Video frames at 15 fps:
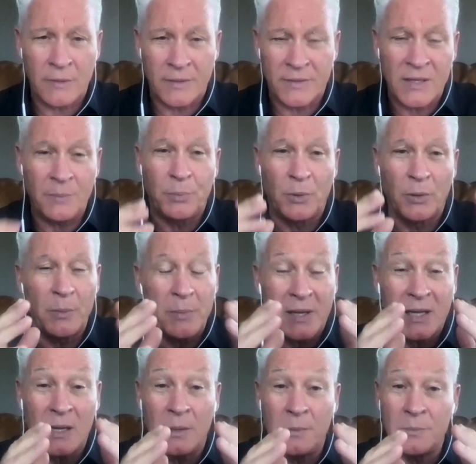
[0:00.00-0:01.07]
temple that
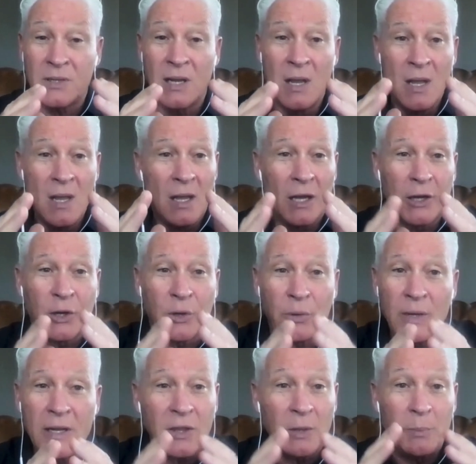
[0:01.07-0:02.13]
becomes a
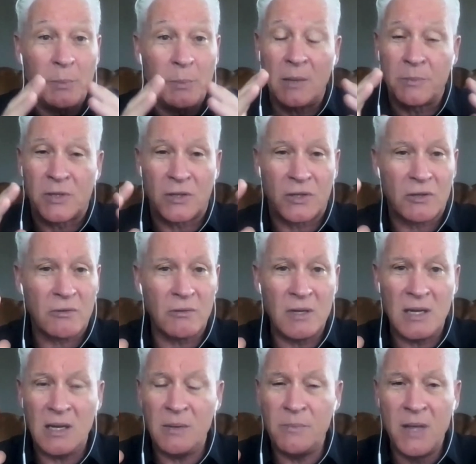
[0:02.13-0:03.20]
creek, that becomes a
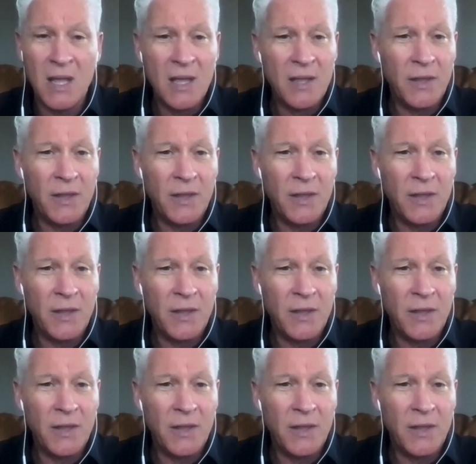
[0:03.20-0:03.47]
stream,